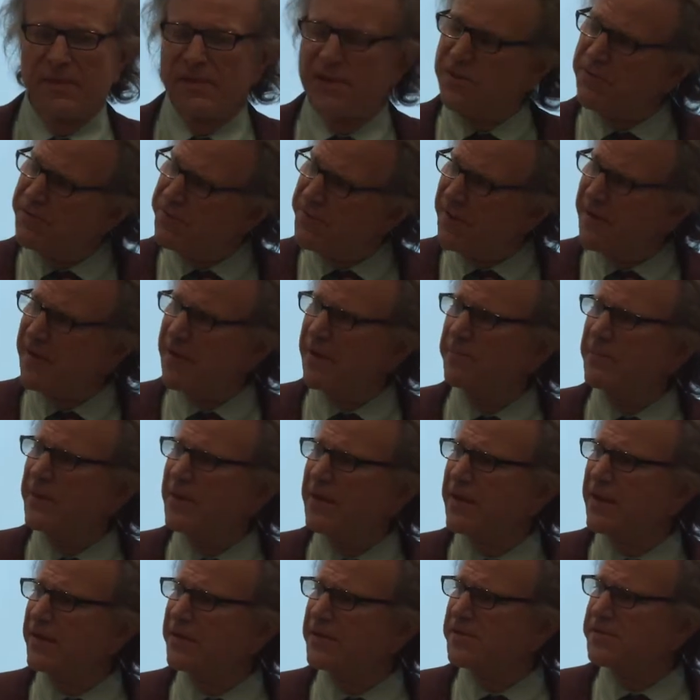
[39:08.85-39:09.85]
You think I'm
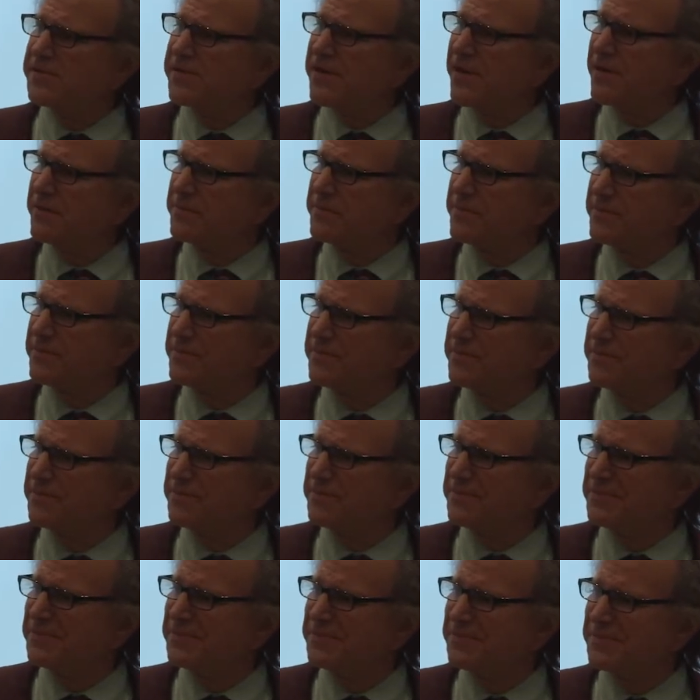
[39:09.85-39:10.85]
making this up?
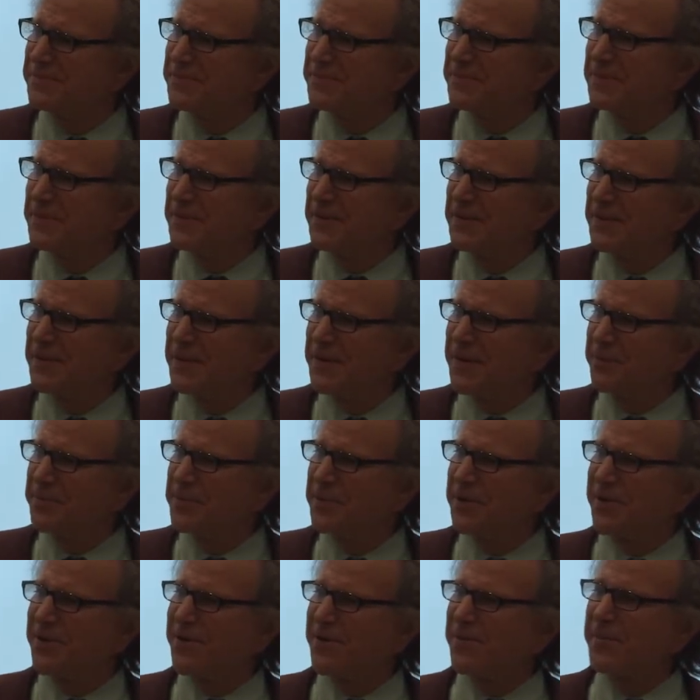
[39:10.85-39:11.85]
Look up
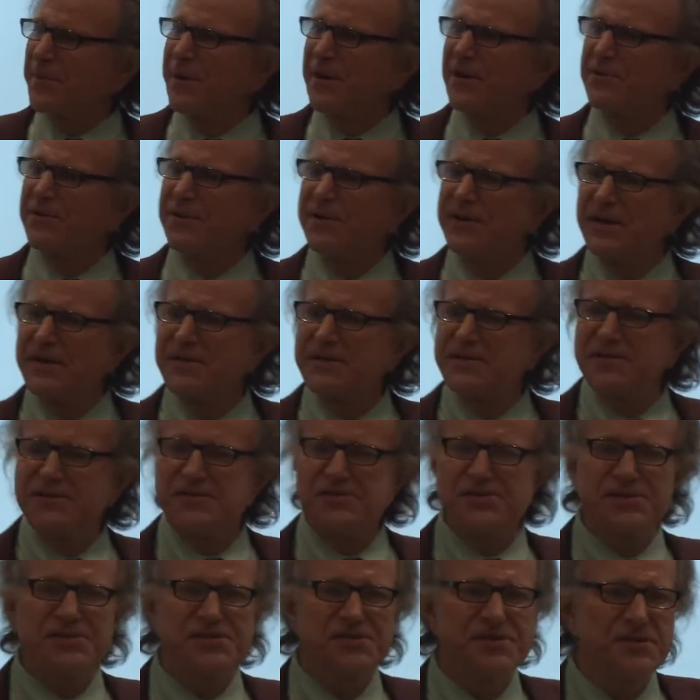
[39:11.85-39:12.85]
Carter Mountain,
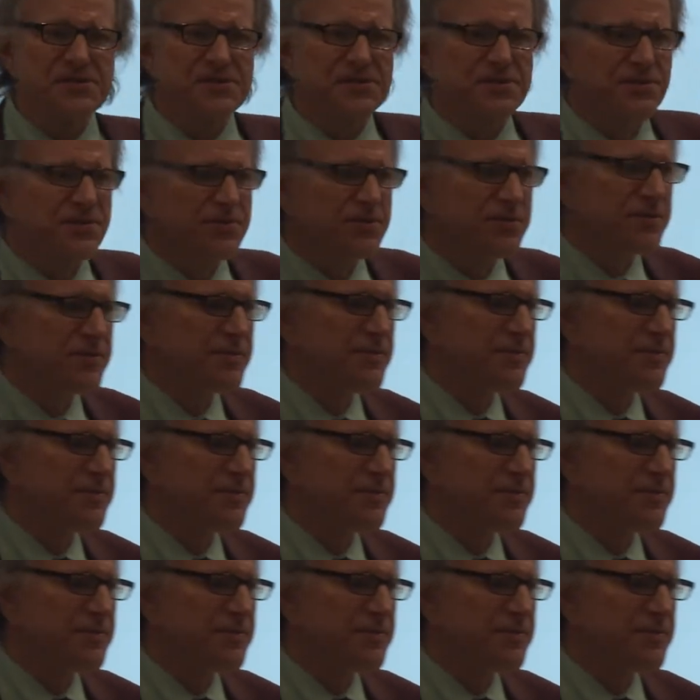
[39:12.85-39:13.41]
1962.